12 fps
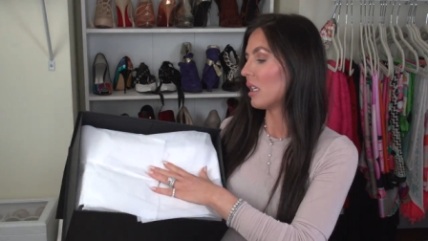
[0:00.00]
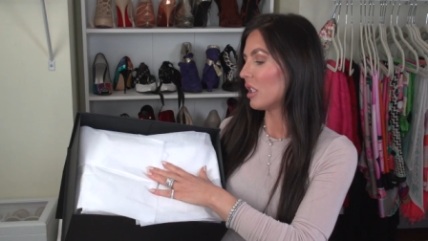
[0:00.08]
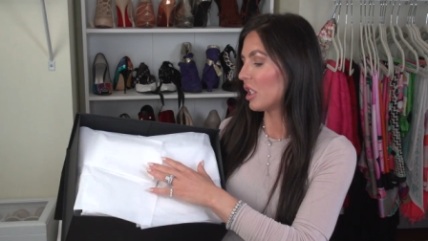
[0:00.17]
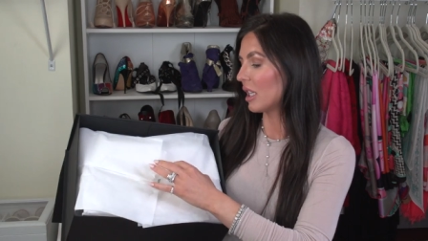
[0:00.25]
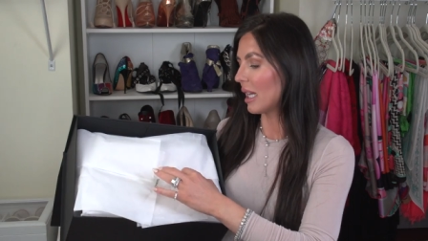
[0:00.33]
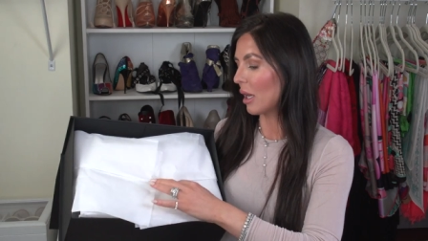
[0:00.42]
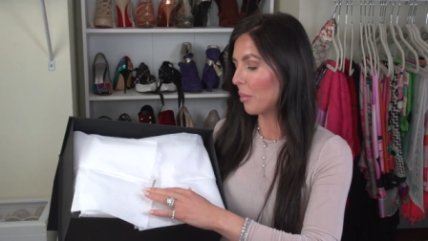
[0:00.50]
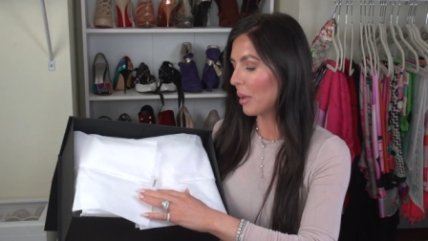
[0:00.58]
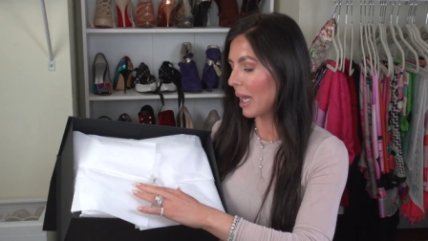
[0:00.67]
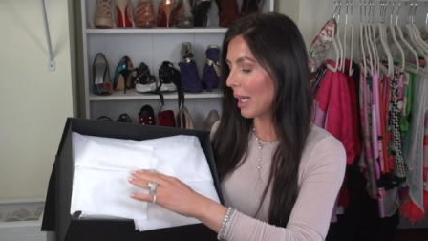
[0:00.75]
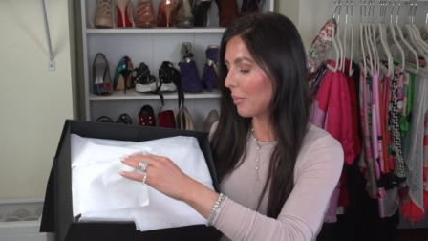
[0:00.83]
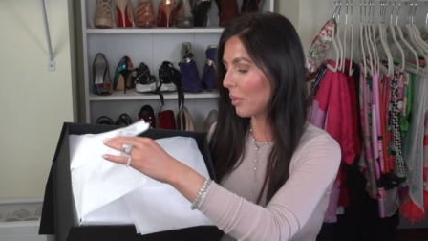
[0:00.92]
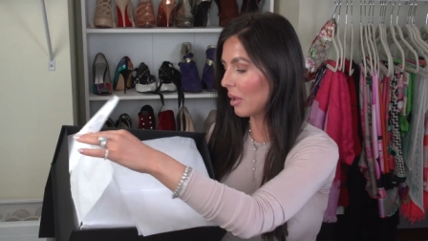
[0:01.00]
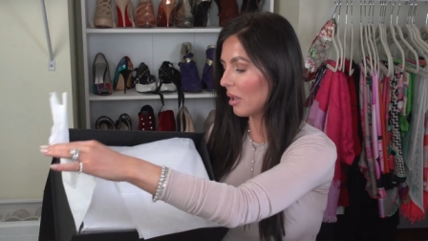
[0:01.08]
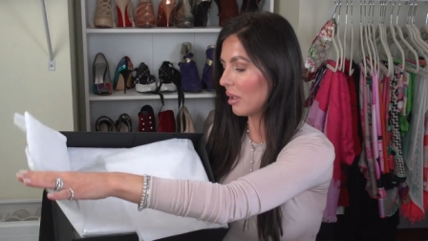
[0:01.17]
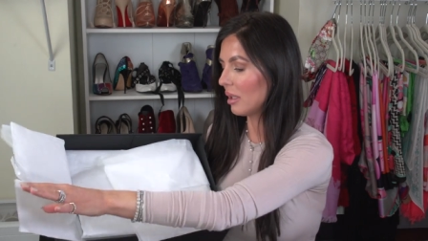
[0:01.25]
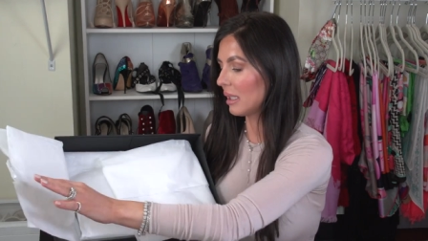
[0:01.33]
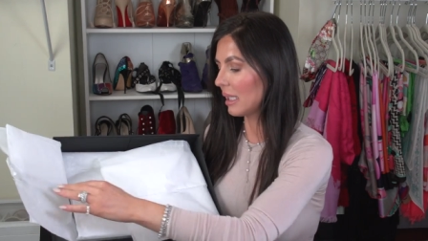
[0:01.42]
Chanel
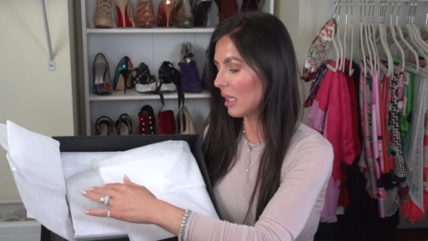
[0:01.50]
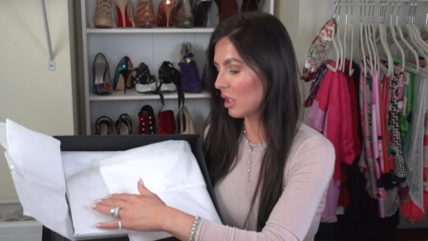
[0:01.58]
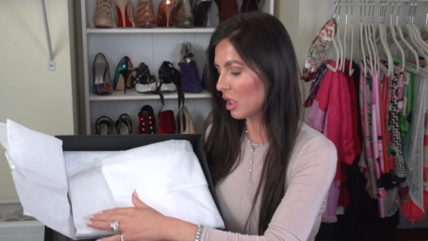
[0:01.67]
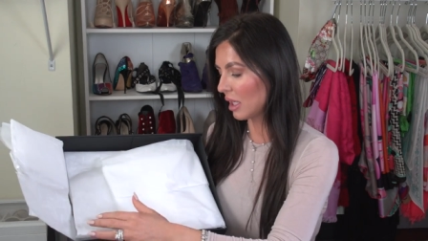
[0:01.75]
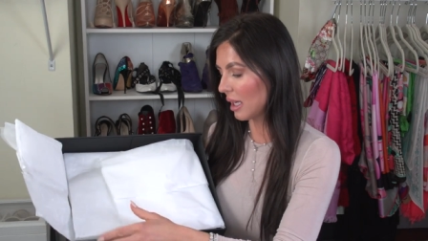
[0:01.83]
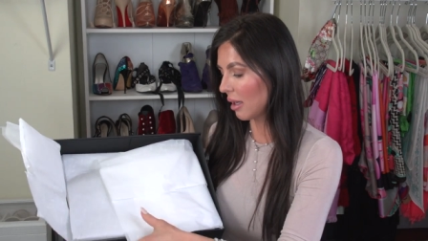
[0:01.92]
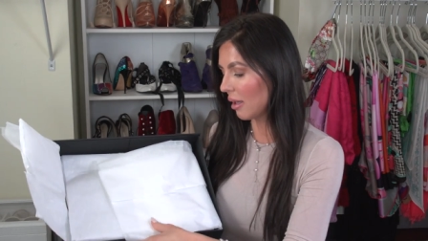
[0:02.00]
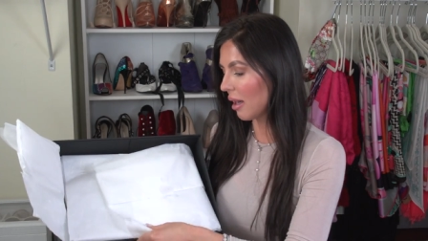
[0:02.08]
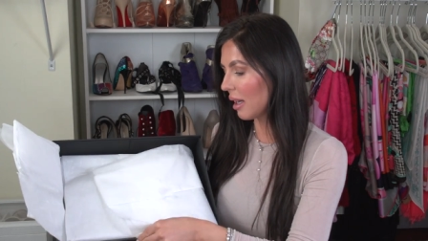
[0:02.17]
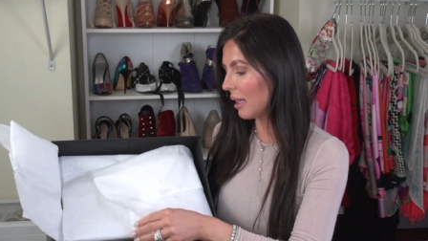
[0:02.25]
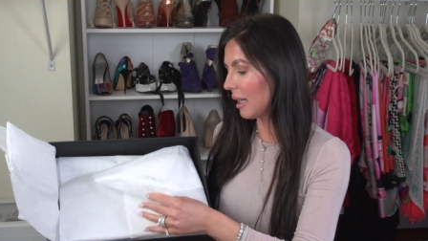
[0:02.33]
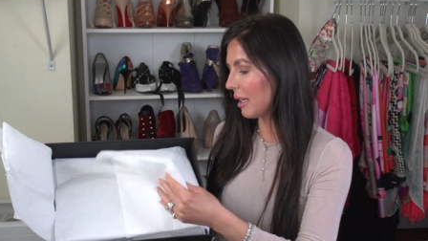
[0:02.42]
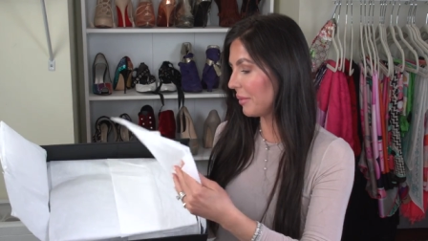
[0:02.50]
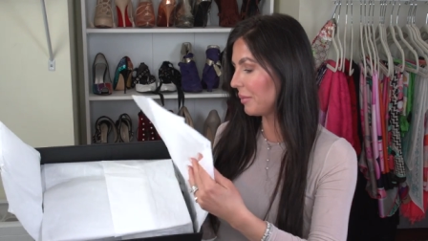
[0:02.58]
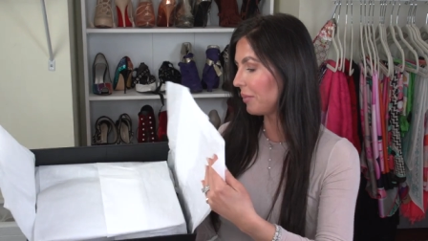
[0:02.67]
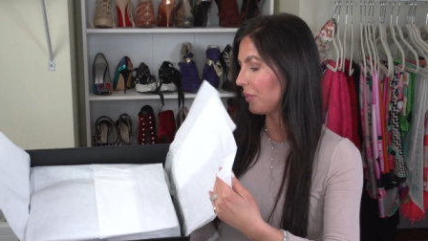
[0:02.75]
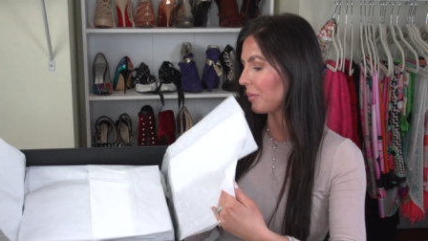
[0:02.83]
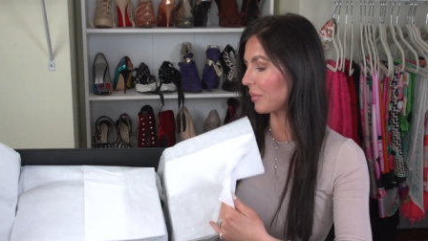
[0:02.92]
paper, says Chanel on it.
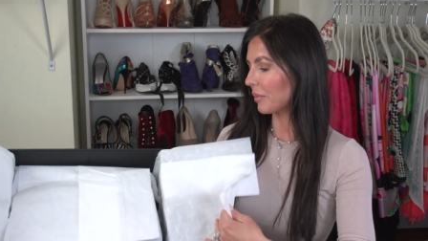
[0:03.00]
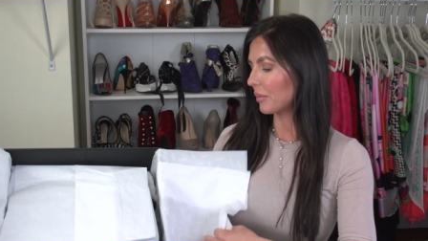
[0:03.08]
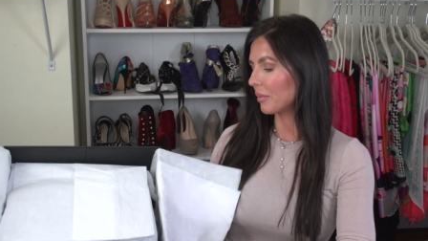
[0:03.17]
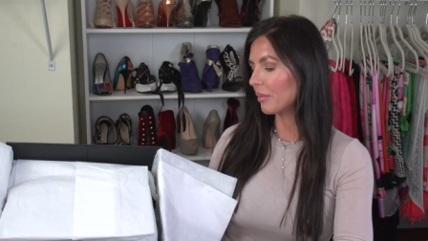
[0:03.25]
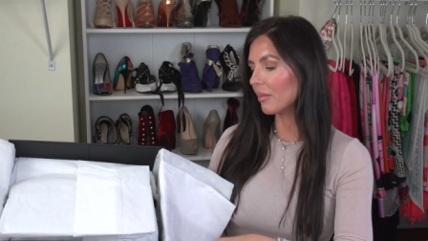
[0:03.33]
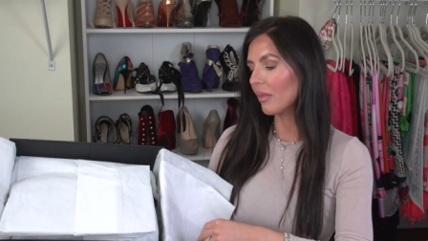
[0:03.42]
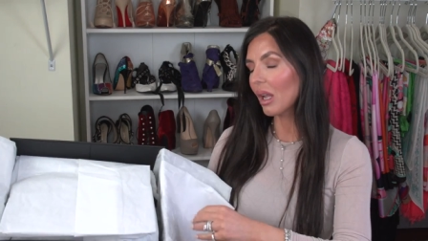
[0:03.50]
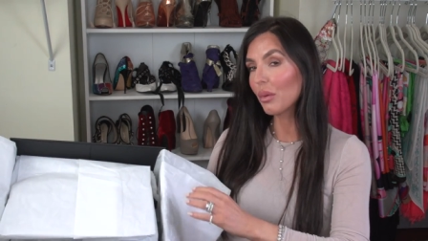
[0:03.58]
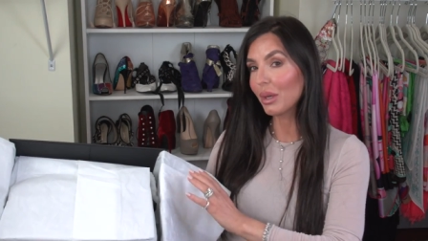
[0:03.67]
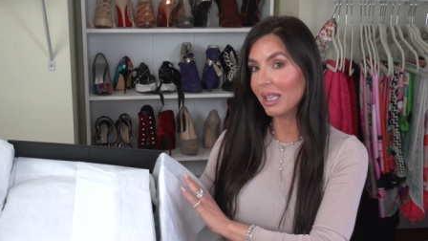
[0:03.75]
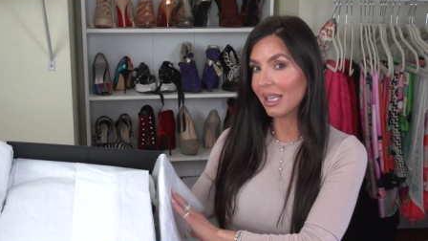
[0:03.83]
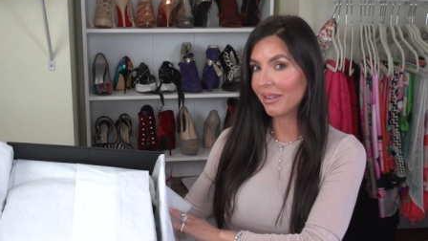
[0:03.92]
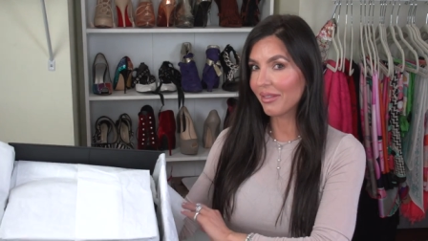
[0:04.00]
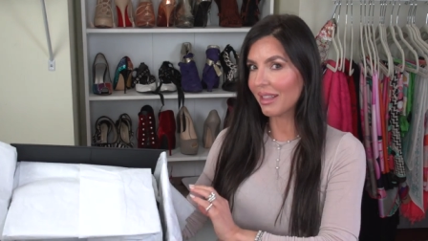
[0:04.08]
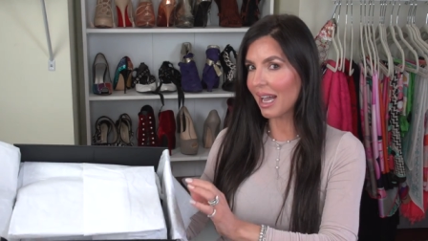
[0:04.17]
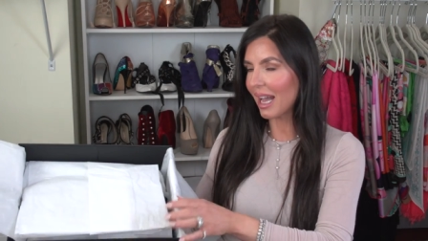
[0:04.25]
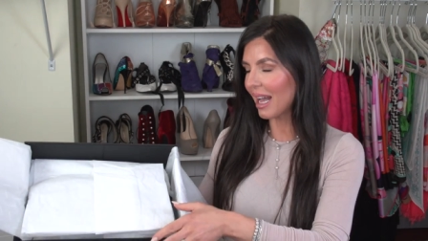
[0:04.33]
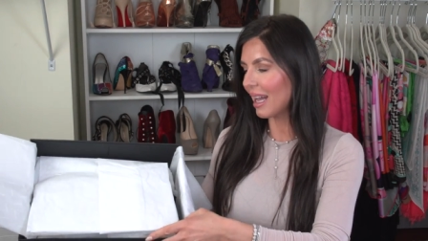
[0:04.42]
We love
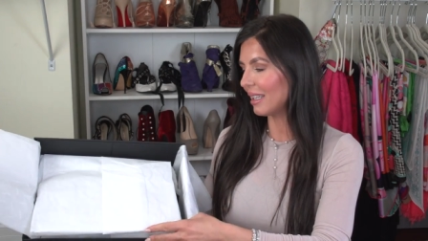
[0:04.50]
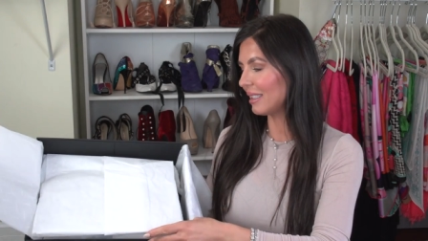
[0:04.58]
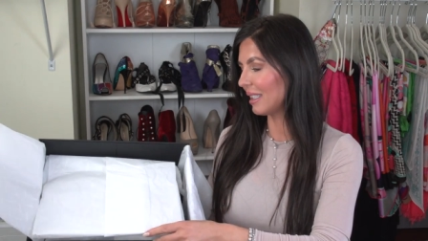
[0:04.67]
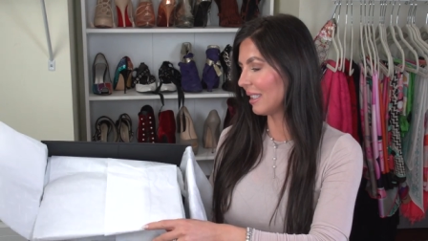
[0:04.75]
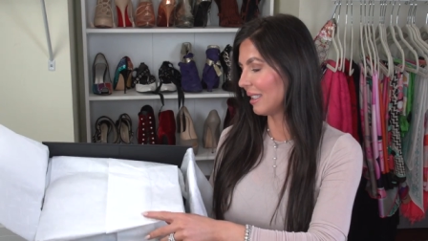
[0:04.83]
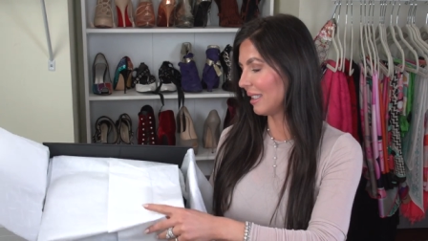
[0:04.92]
that.